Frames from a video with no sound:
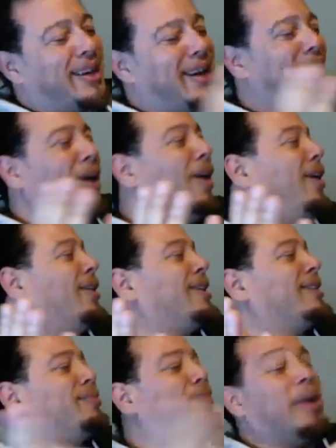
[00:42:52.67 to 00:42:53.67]
got all
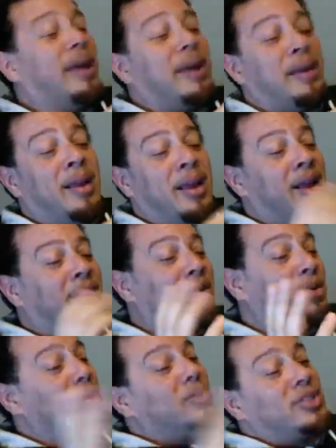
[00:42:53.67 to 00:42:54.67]
this
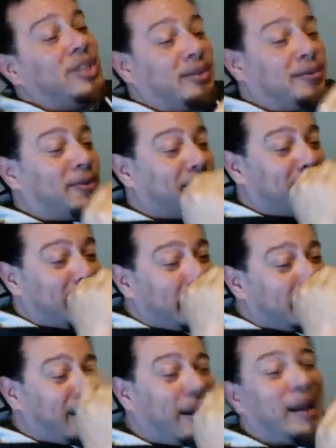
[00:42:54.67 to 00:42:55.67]
new shit for the
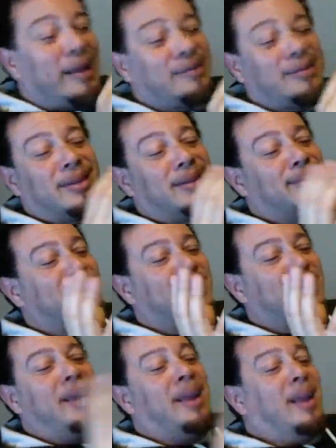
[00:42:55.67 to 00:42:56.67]
Red Cat.
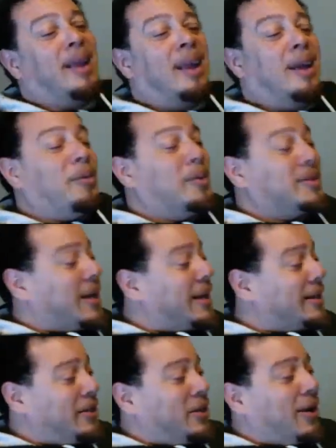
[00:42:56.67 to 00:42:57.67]
Which
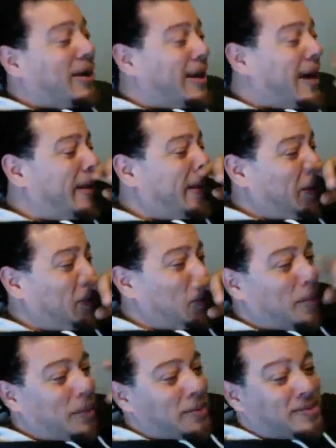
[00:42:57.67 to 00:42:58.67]
I got like
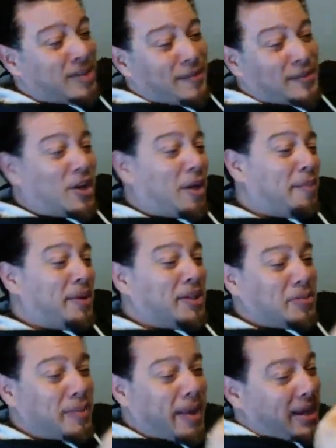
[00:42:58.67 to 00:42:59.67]
aluminum stuff. It's all
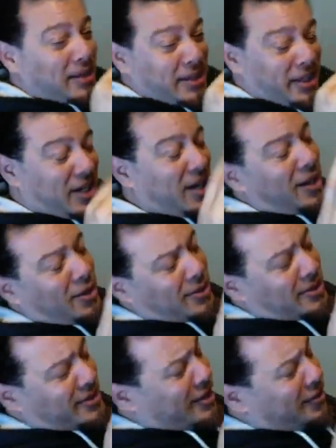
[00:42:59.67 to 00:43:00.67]
mismatched color
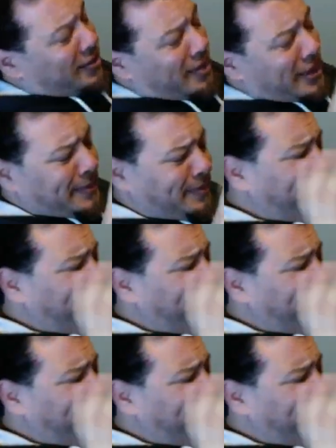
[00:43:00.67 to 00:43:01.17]
and stuff, but